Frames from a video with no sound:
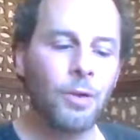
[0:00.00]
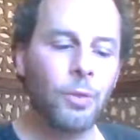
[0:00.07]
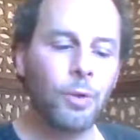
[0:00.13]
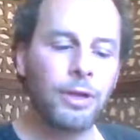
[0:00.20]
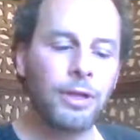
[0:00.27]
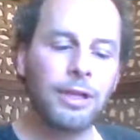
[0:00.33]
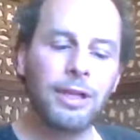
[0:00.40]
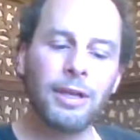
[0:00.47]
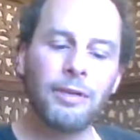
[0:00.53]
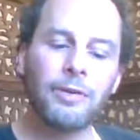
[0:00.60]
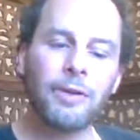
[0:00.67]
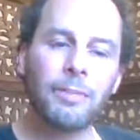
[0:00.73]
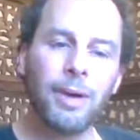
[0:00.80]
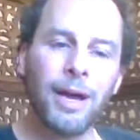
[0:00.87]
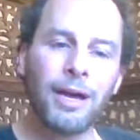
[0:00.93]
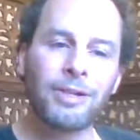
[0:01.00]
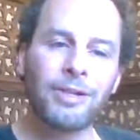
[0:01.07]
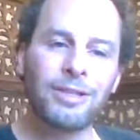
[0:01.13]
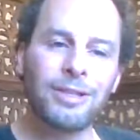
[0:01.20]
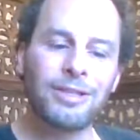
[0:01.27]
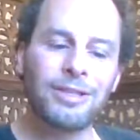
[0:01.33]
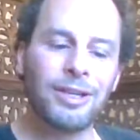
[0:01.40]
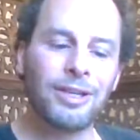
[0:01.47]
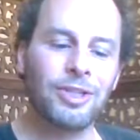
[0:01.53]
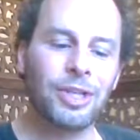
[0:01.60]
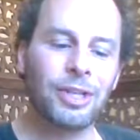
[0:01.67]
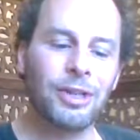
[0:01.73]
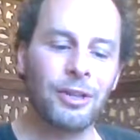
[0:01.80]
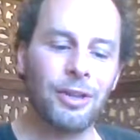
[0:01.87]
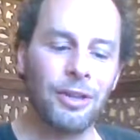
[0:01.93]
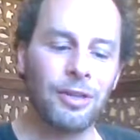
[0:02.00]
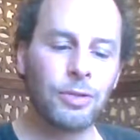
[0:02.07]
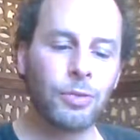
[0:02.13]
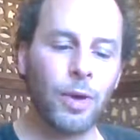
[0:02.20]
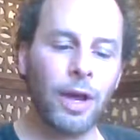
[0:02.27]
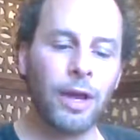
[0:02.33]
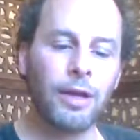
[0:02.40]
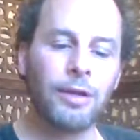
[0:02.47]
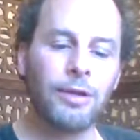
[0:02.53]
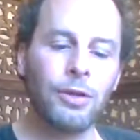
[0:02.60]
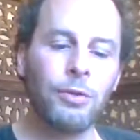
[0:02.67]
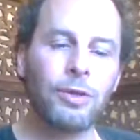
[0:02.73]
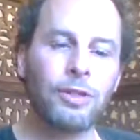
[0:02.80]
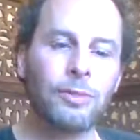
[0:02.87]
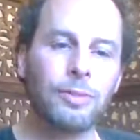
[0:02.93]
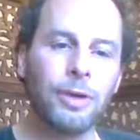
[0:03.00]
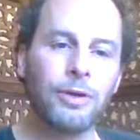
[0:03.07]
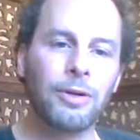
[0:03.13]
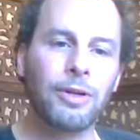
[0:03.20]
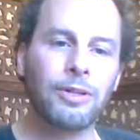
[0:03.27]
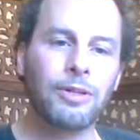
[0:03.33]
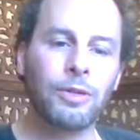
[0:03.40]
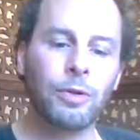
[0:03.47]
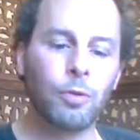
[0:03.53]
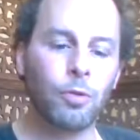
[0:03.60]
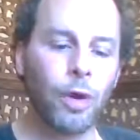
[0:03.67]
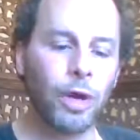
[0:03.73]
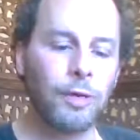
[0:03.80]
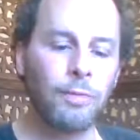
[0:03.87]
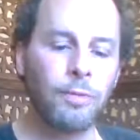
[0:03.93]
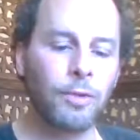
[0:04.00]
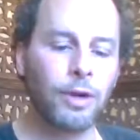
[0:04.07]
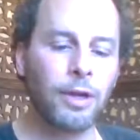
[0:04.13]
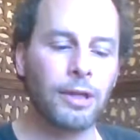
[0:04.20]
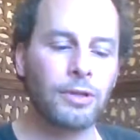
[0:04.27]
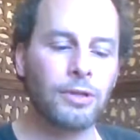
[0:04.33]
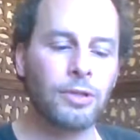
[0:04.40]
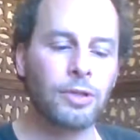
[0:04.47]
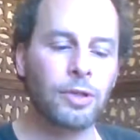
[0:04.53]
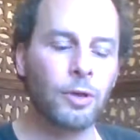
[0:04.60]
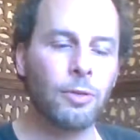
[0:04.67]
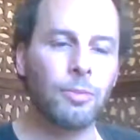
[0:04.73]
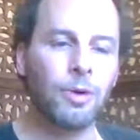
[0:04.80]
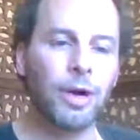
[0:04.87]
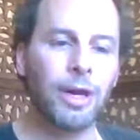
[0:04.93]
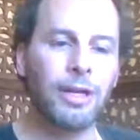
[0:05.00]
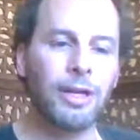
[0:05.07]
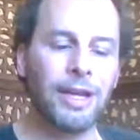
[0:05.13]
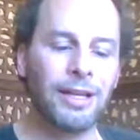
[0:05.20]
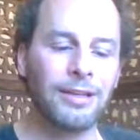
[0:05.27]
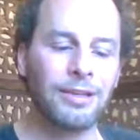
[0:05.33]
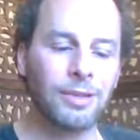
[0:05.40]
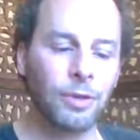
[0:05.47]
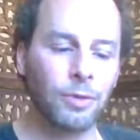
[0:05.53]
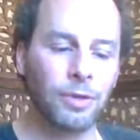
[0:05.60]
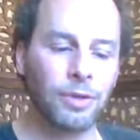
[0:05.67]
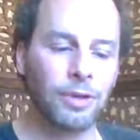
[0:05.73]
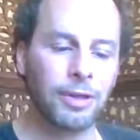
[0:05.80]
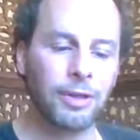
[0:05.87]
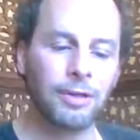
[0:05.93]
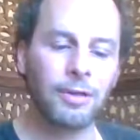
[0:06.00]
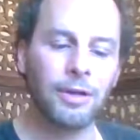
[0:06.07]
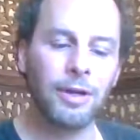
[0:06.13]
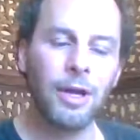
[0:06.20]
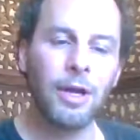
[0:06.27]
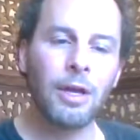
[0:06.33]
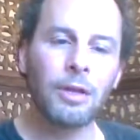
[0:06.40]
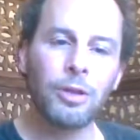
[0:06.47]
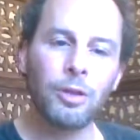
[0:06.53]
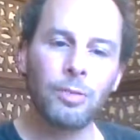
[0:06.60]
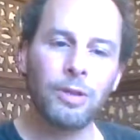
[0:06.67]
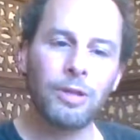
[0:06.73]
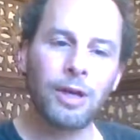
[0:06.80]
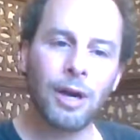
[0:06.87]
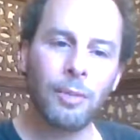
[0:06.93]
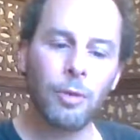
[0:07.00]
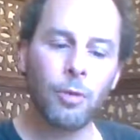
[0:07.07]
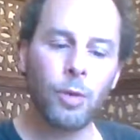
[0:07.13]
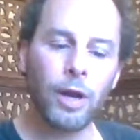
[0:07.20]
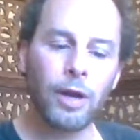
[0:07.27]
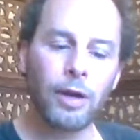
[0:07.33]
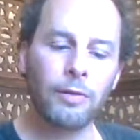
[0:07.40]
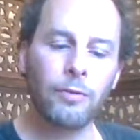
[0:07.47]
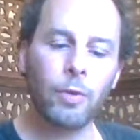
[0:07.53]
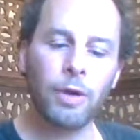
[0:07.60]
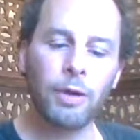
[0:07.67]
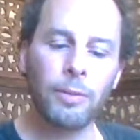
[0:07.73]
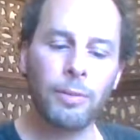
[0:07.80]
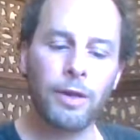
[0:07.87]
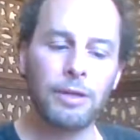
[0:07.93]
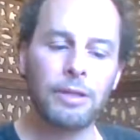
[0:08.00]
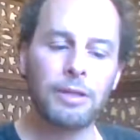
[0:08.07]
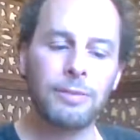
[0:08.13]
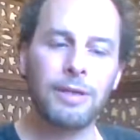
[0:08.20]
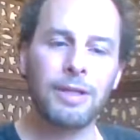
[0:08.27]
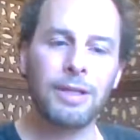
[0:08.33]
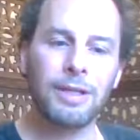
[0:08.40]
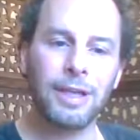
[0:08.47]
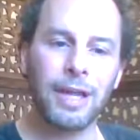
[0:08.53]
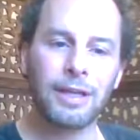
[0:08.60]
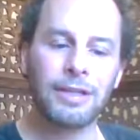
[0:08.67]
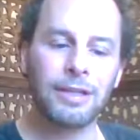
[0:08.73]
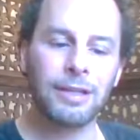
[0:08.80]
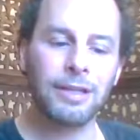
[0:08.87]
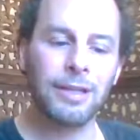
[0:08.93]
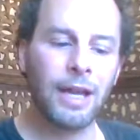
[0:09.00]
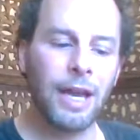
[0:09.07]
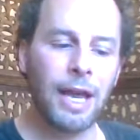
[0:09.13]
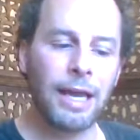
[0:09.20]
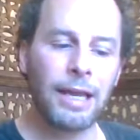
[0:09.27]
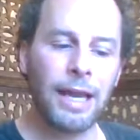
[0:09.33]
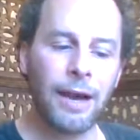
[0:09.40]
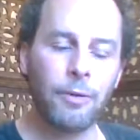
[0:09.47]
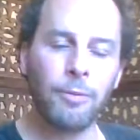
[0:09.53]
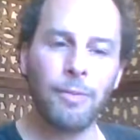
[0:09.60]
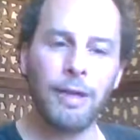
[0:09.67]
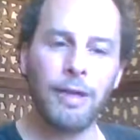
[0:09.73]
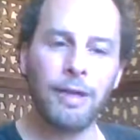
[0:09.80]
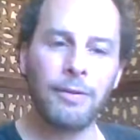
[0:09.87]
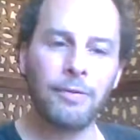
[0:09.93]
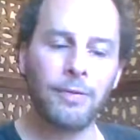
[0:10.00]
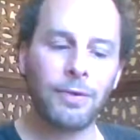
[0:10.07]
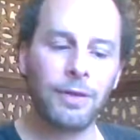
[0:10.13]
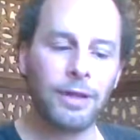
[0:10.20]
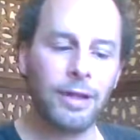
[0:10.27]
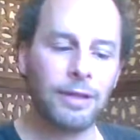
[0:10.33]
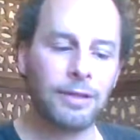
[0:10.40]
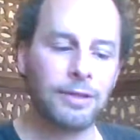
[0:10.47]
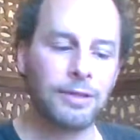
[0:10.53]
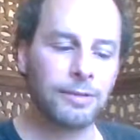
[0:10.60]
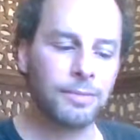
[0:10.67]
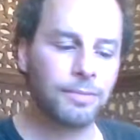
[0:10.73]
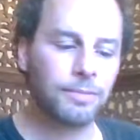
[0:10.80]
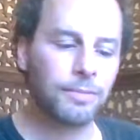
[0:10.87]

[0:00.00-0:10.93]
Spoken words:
When you give compassionate touch in this way, you experience the right brain so bright and so clear. You become aware of what it means to be connected and how meaningful it is.